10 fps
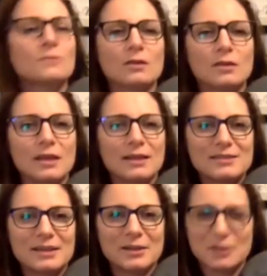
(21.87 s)
and they
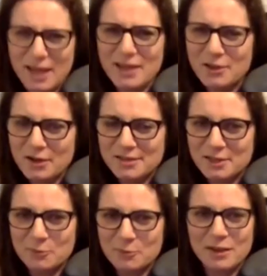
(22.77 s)
say, hey, go ahead and
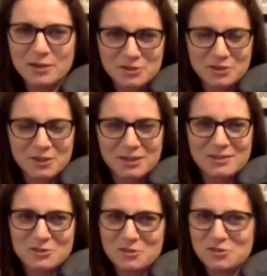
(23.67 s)
take a break. You just go like
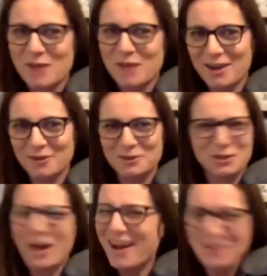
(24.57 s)
this. You smile and you
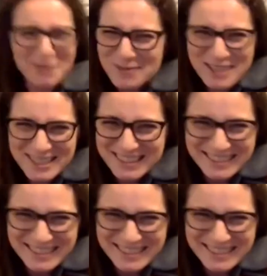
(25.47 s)
go, oh no, I'm good.